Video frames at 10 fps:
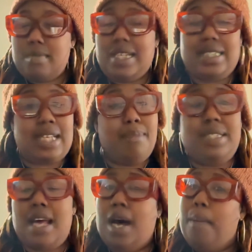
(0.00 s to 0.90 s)

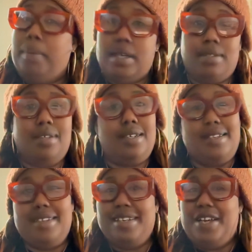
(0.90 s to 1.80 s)
sums up
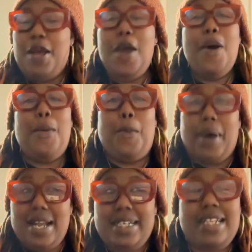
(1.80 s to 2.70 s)

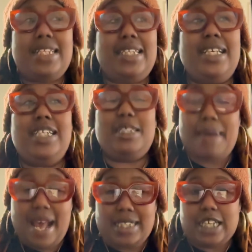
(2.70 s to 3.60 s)
what these
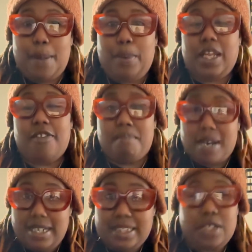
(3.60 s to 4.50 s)
past couple of
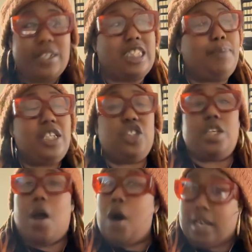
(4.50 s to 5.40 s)
months,
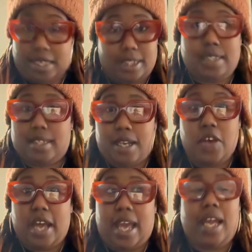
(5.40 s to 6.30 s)
especially August,
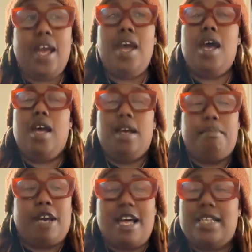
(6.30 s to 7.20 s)
okay,
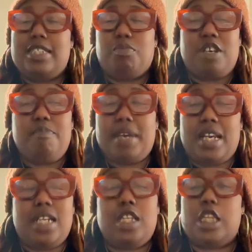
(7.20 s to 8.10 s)
because we've been
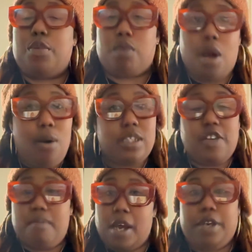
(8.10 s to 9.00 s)
in the throes
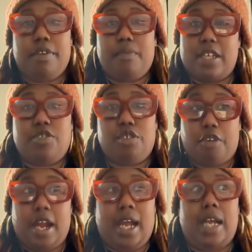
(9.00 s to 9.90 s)
of Mercury
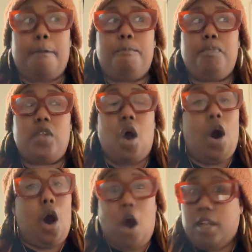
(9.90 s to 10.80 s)
retrograde
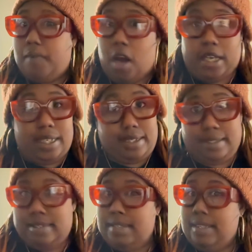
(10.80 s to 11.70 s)
all of August,